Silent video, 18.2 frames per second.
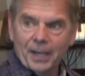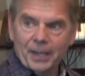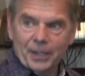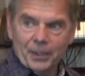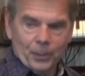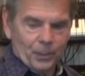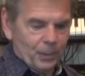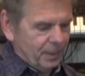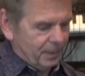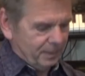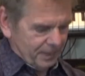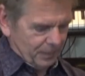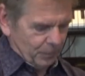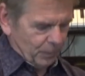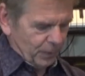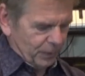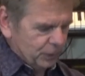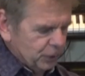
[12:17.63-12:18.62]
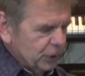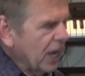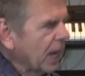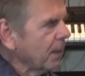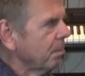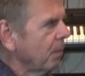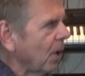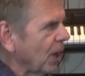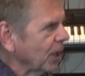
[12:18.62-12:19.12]
you know, with
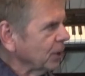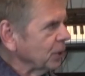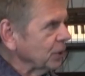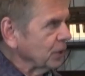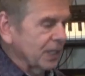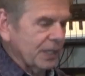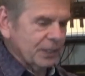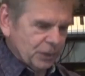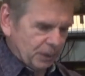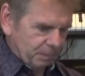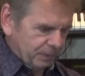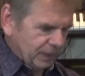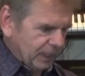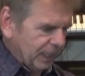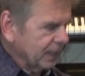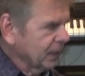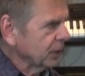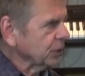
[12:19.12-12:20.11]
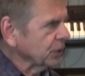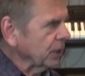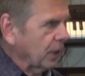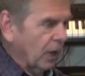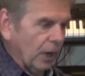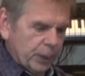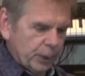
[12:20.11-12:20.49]
check boxes. Is it playlisted?